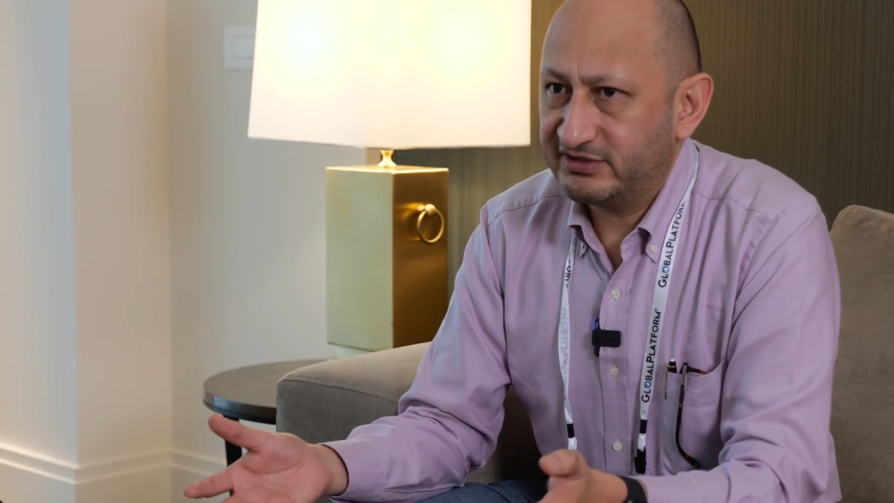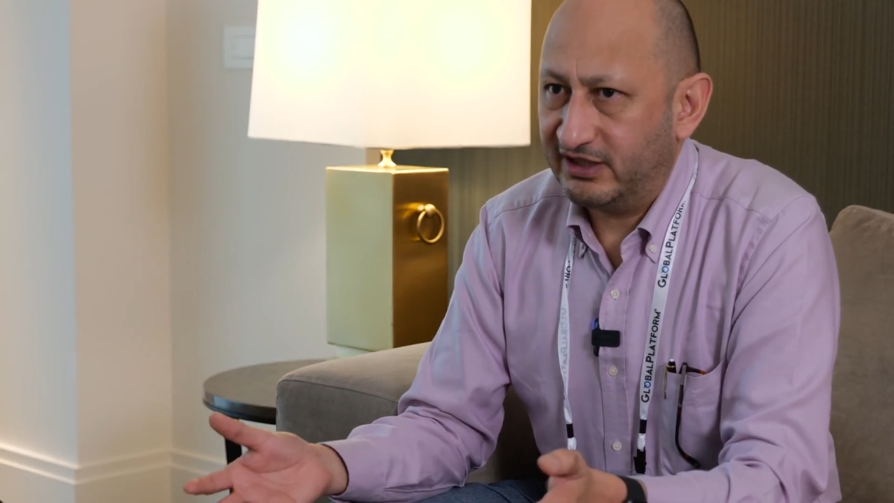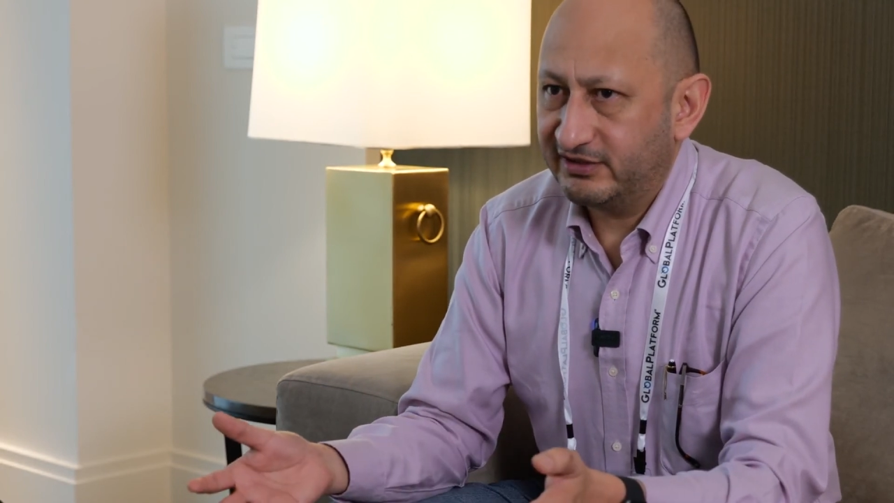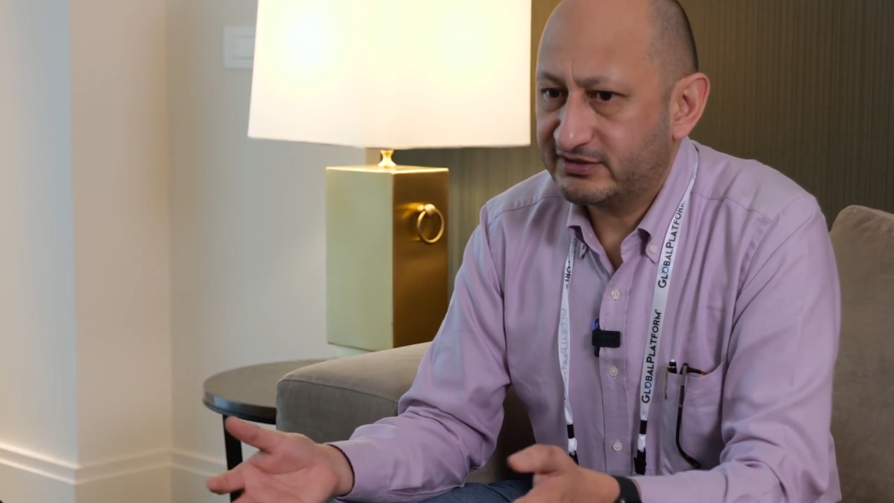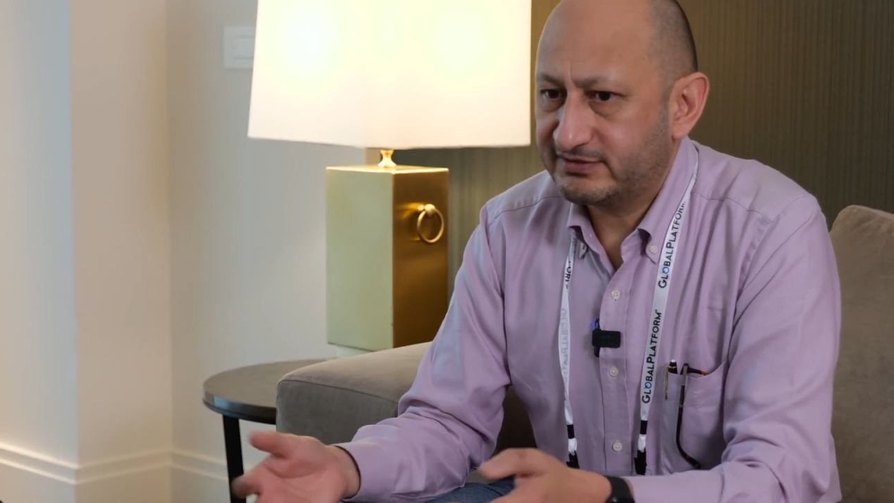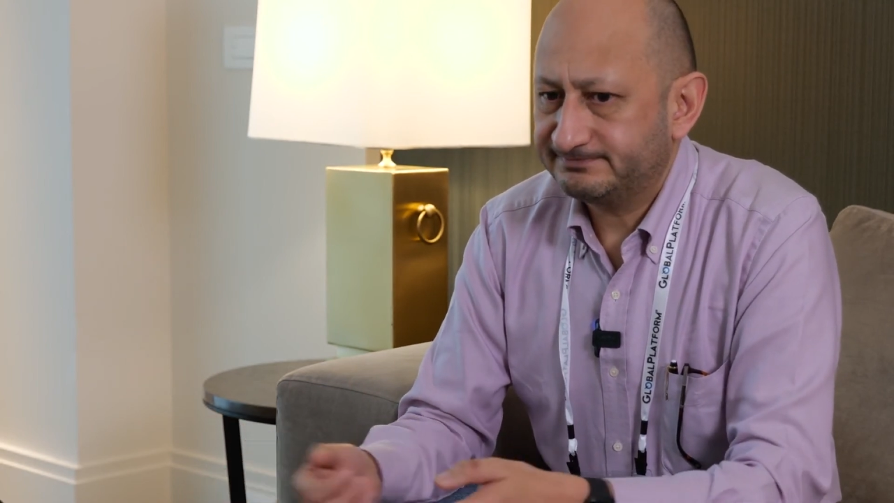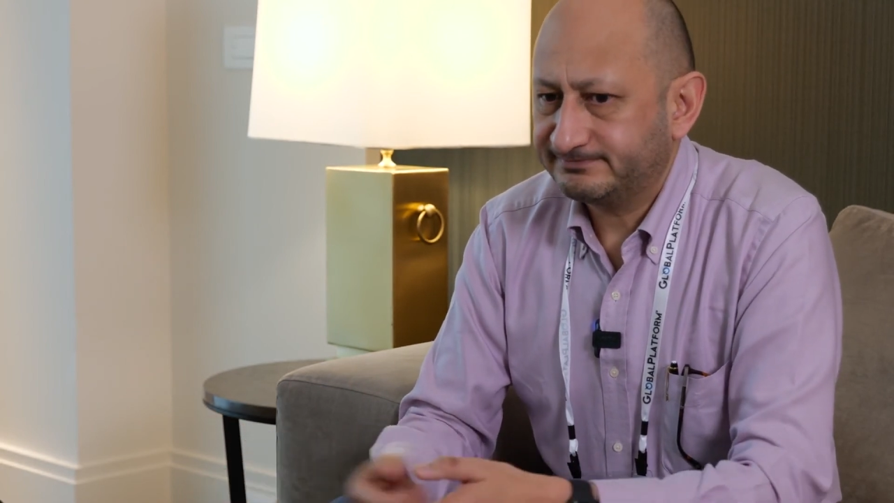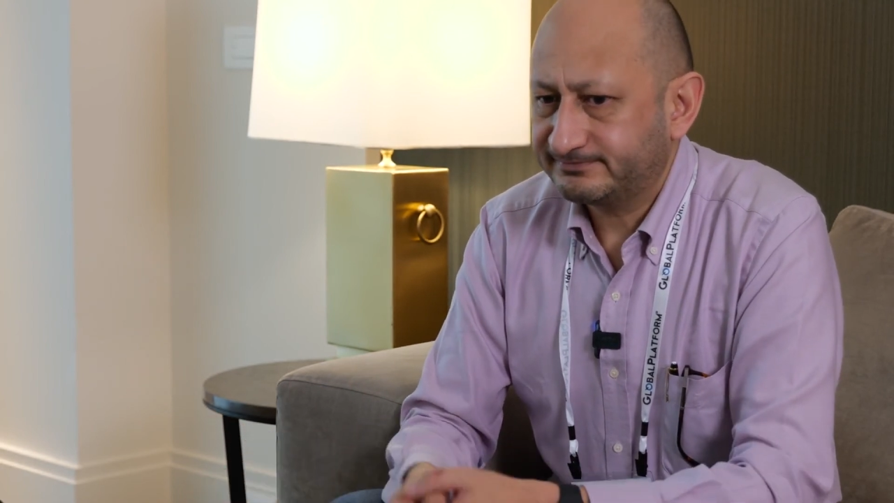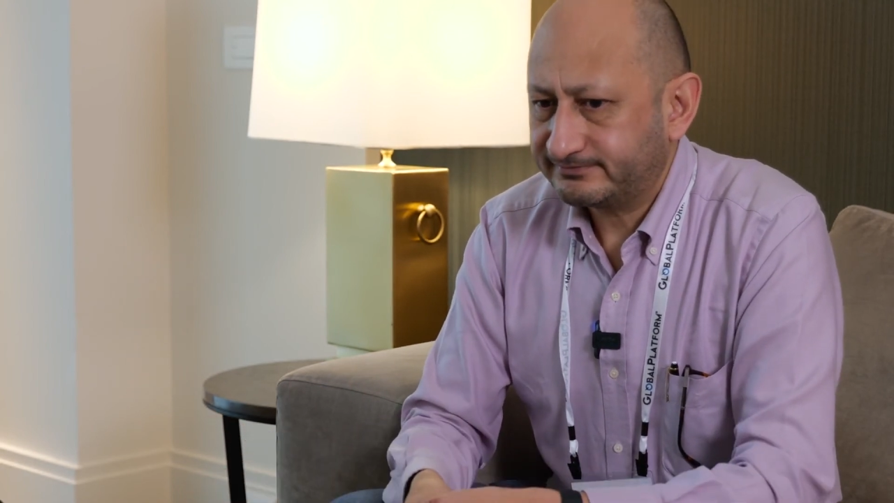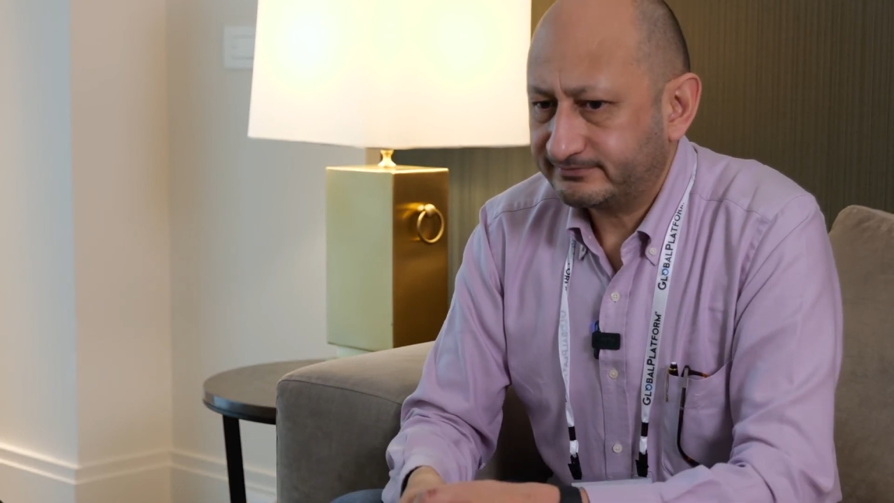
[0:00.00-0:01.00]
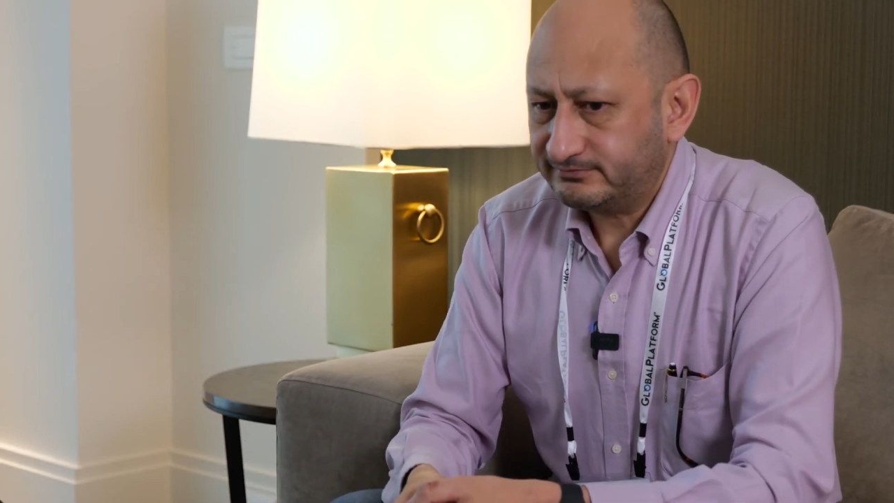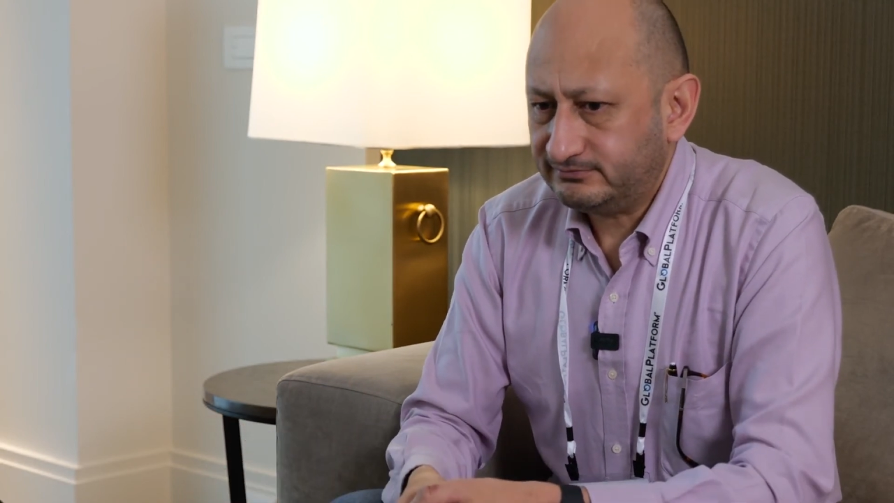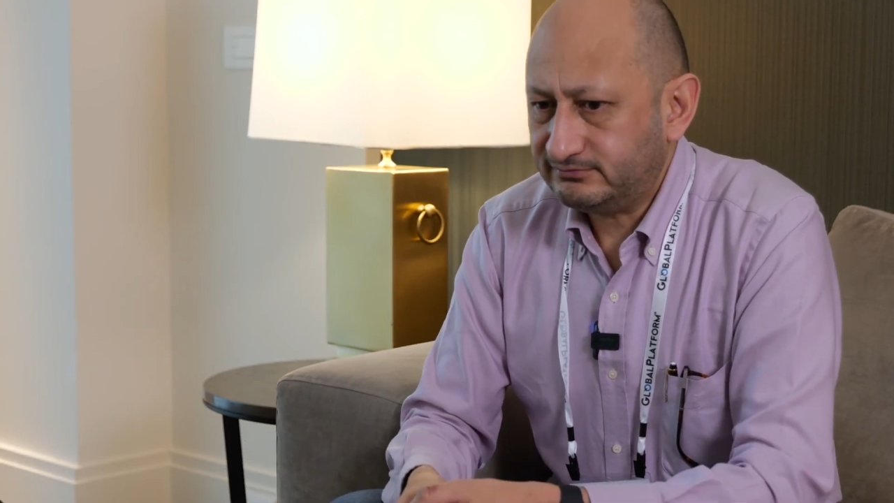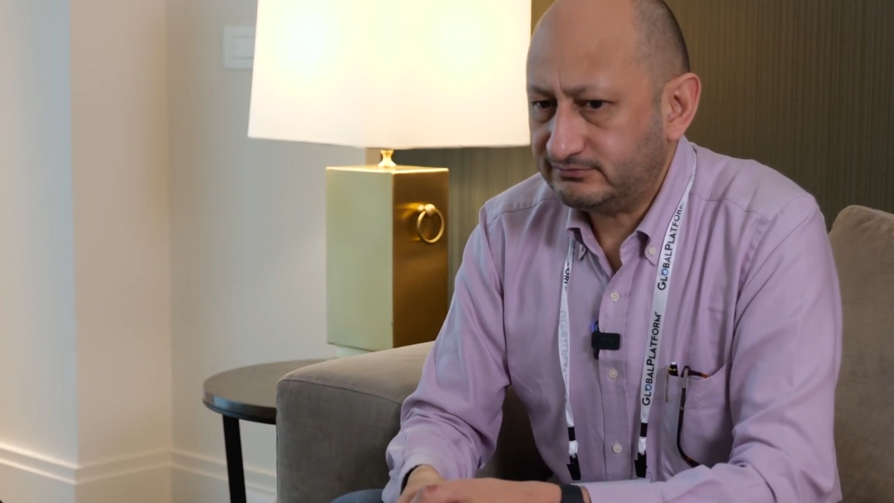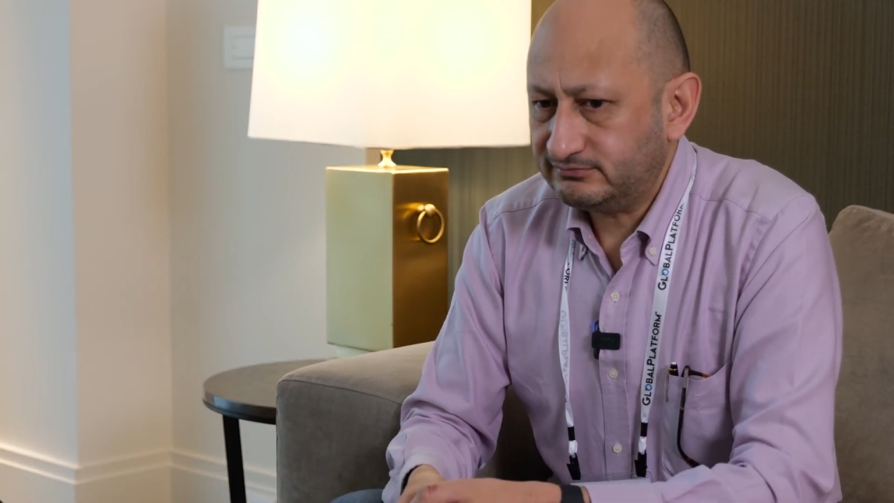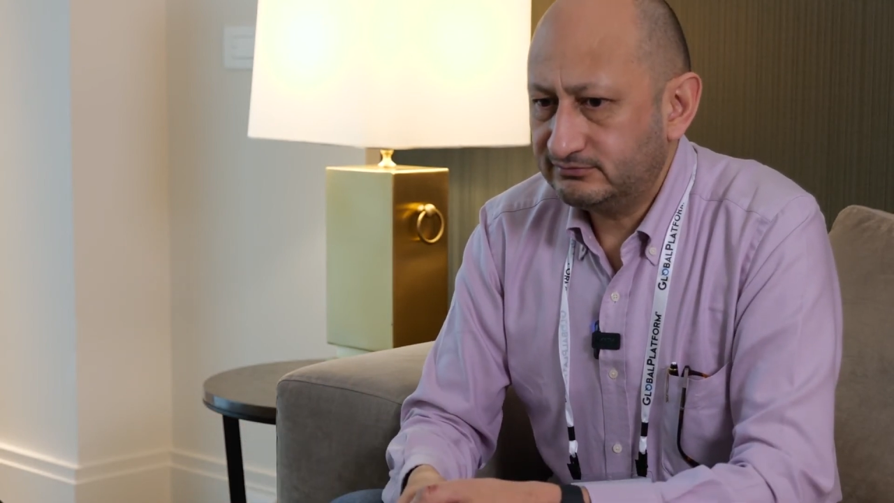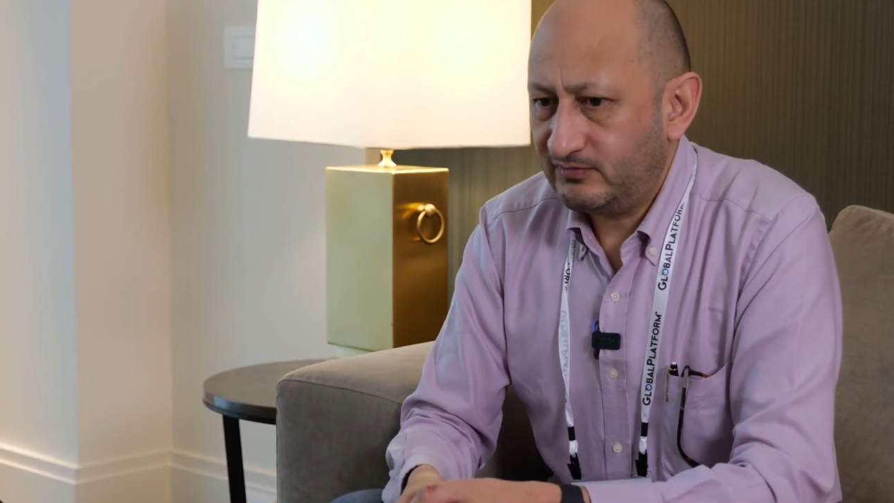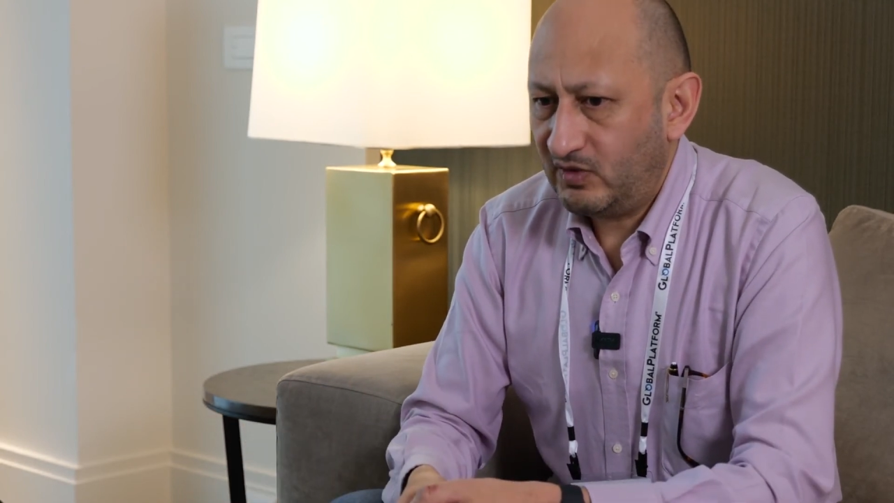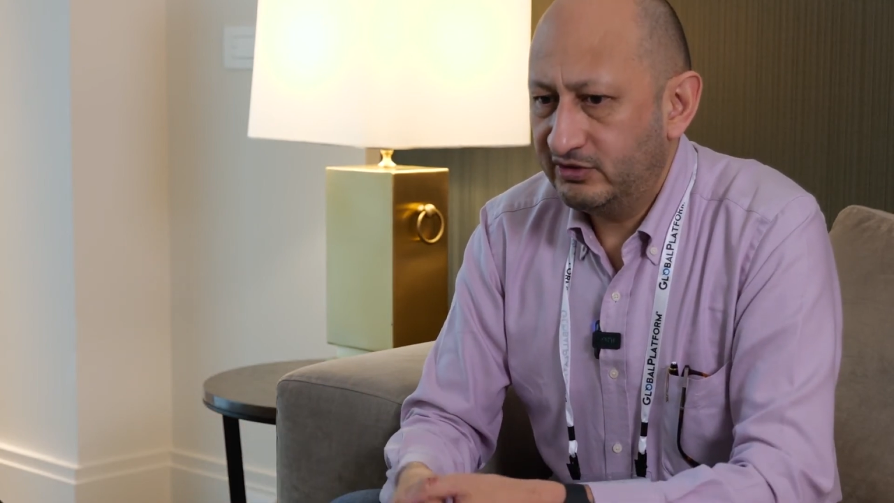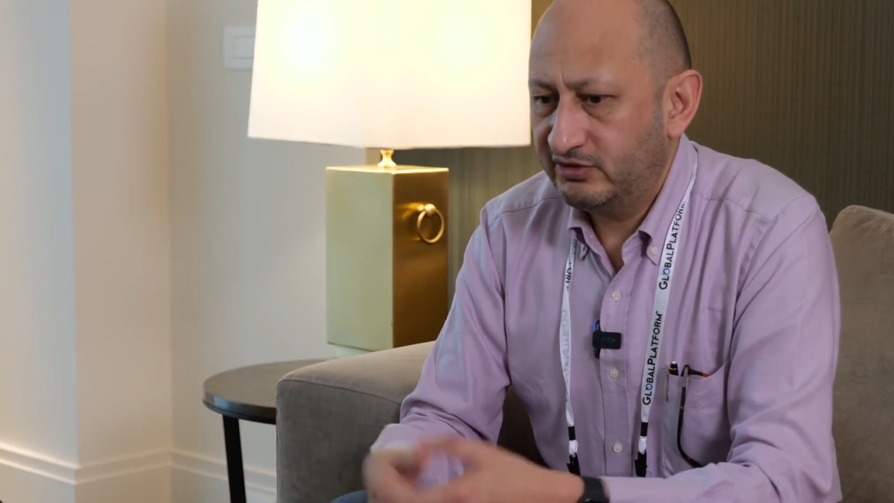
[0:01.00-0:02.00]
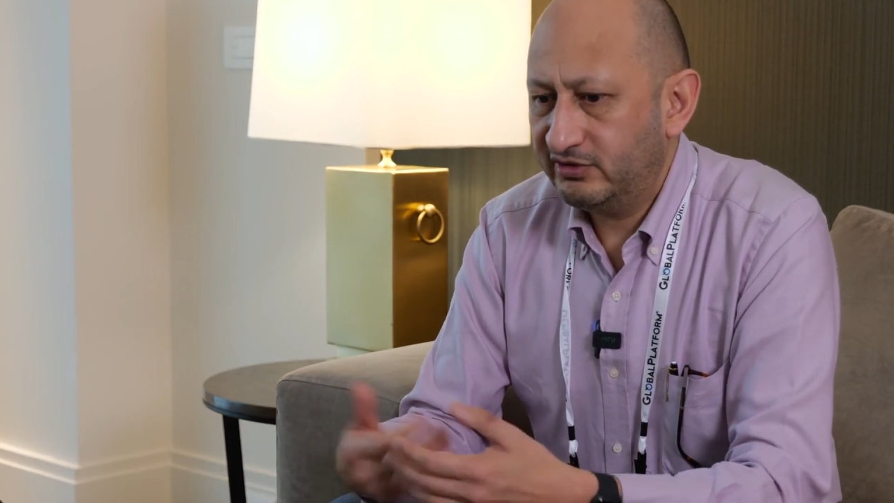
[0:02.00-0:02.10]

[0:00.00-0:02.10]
standards. On the